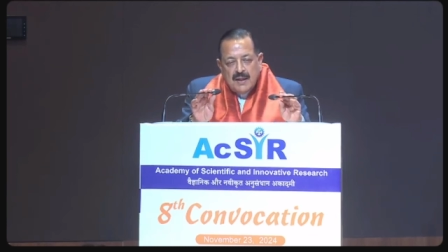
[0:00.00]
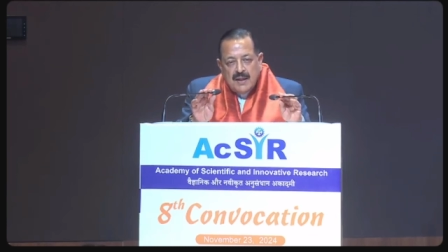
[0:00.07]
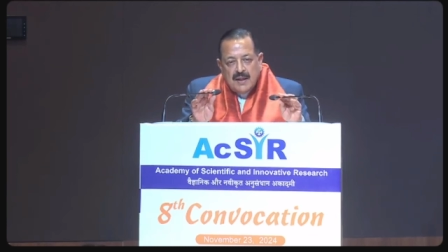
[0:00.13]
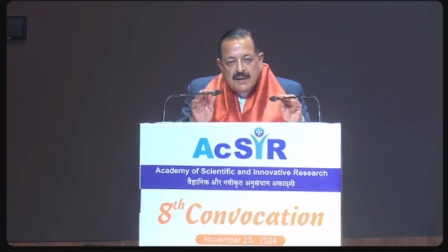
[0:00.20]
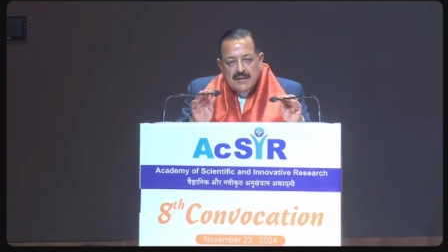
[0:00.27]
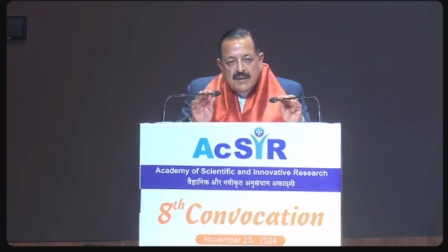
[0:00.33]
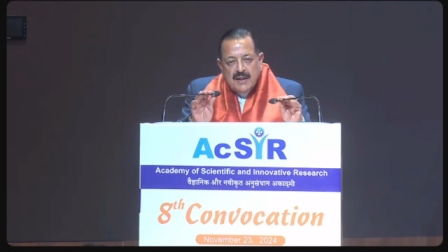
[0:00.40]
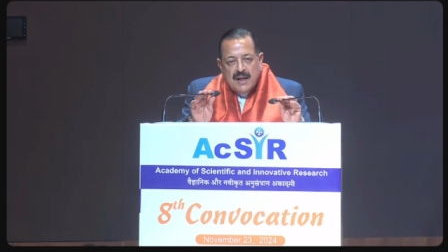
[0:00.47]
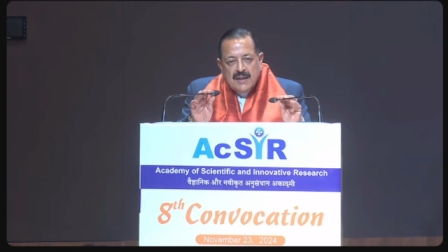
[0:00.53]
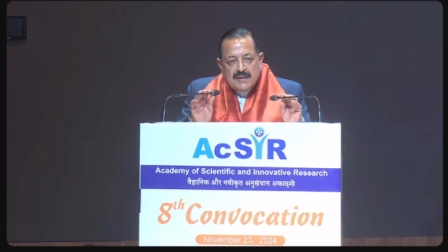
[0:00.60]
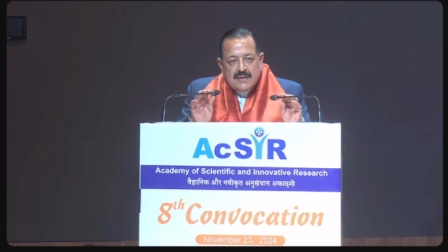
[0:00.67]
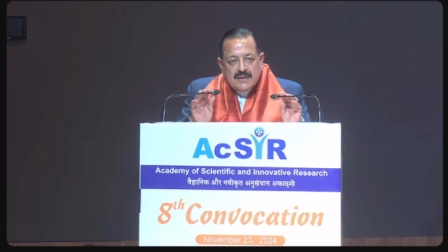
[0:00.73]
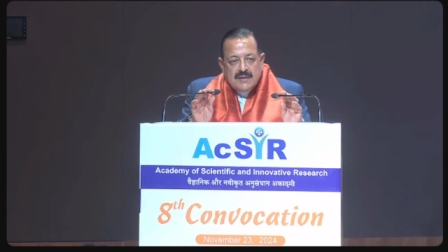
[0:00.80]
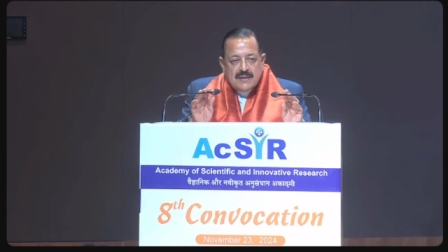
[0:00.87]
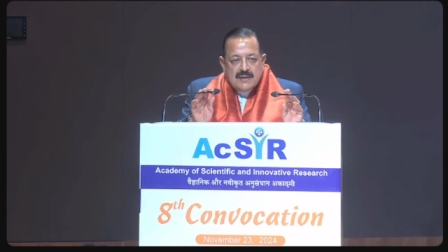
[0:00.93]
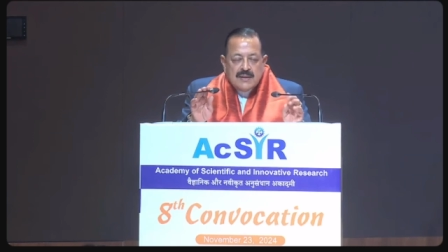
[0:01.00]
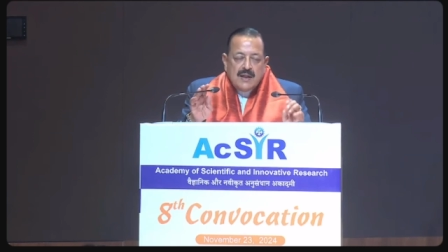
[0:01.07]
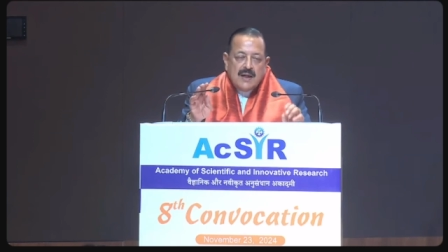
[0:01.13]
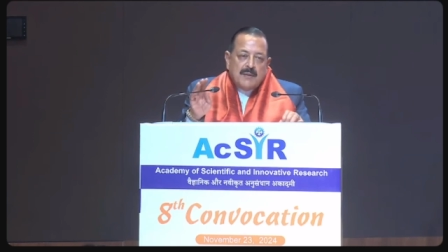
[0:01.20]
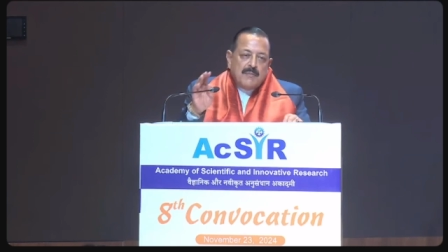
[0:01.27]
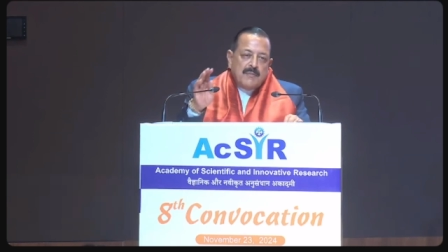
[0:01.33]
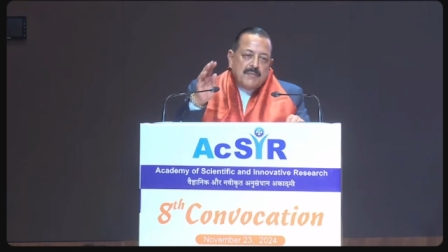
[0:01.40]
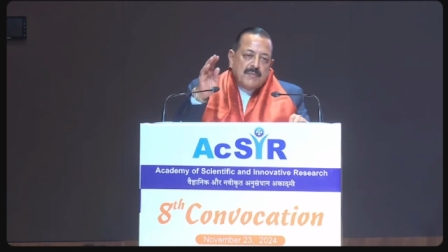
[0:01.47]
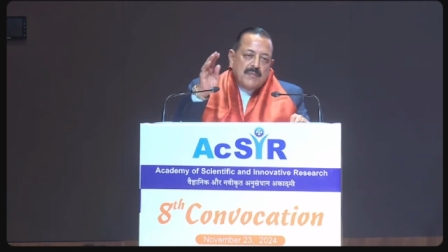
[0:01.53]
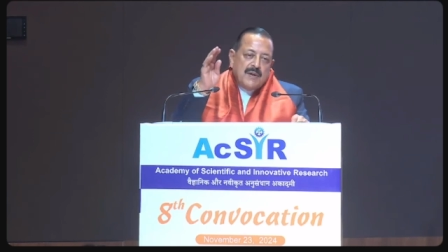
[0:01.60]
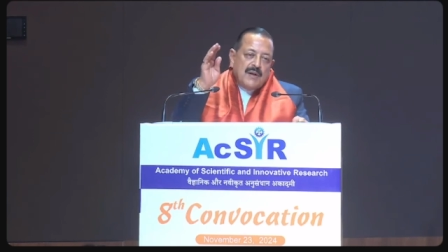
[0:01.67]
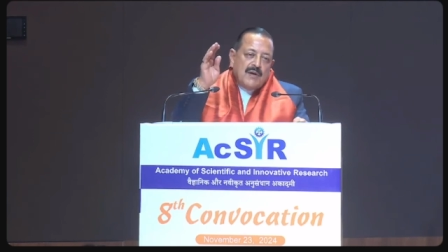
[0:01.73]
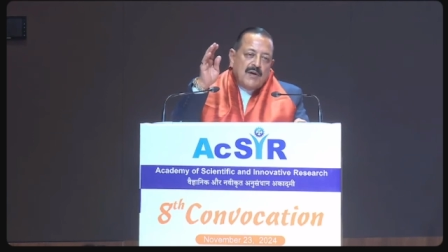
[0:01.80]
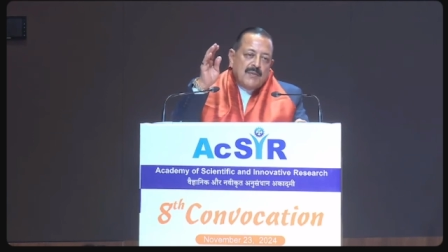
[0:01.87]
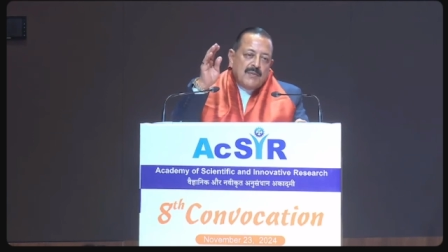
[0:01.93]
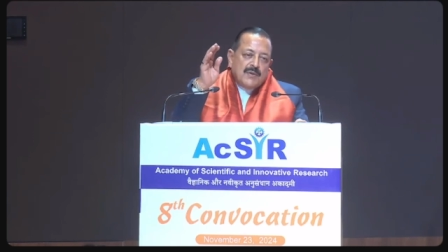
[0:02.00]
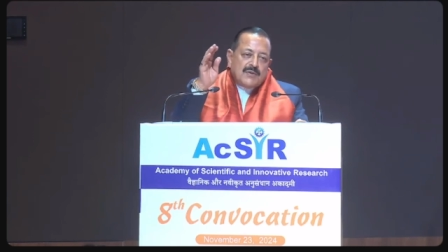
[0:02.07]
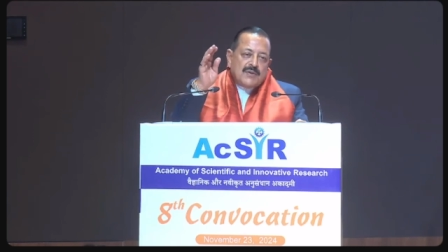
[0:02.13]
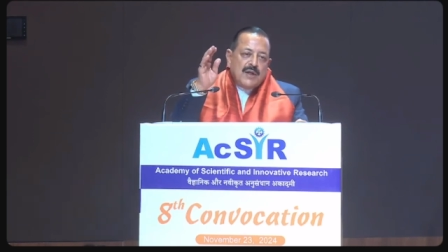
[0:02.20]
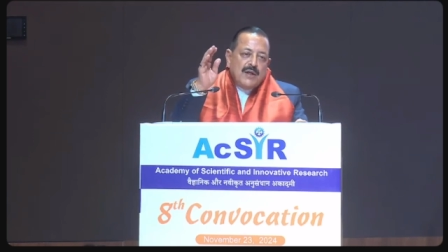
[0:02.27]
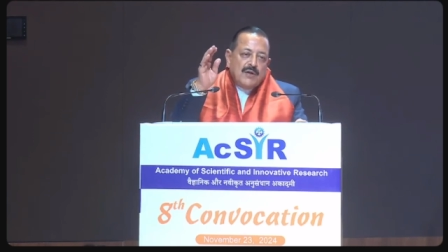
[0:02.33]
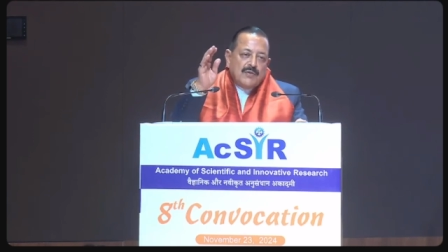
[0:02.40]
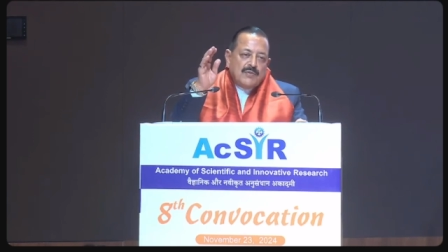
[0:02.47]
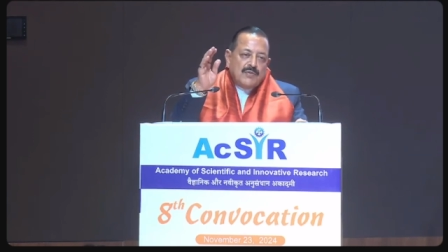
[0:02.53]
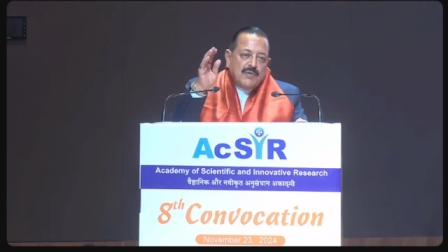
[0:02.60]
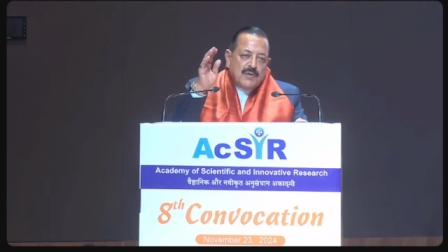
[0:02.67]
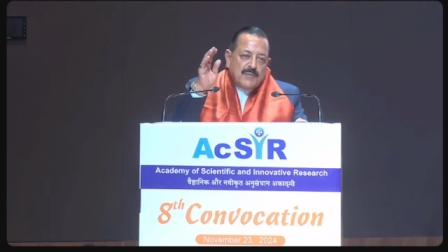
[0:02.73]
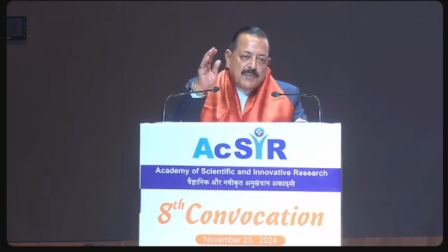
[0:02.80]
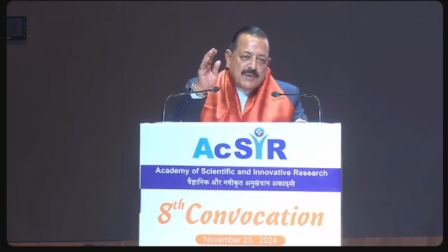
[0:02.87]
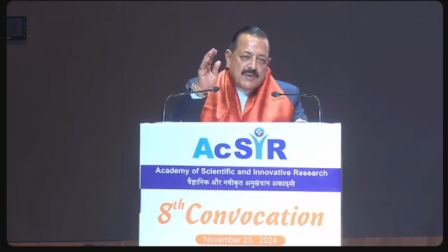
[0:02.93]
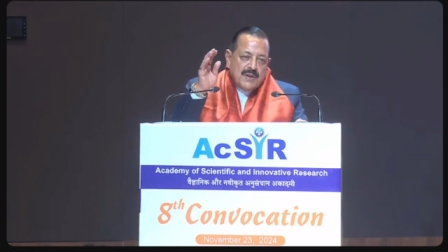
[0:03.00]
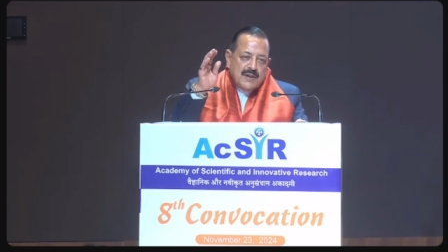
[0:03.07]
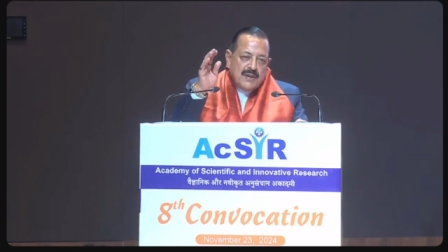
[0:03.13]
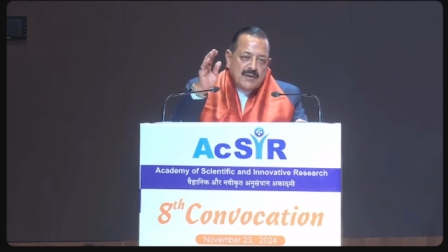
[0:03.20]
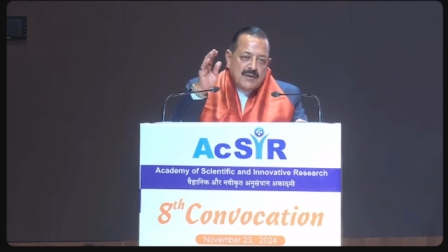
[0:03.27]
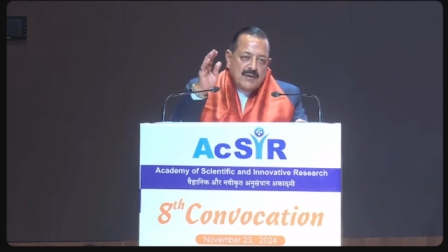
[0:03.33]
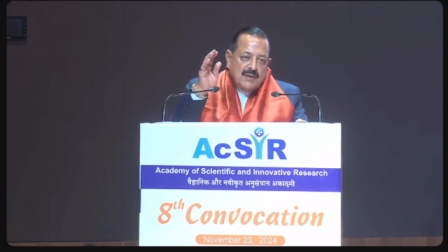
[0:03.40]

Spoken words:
it ranks almost 3 to 4%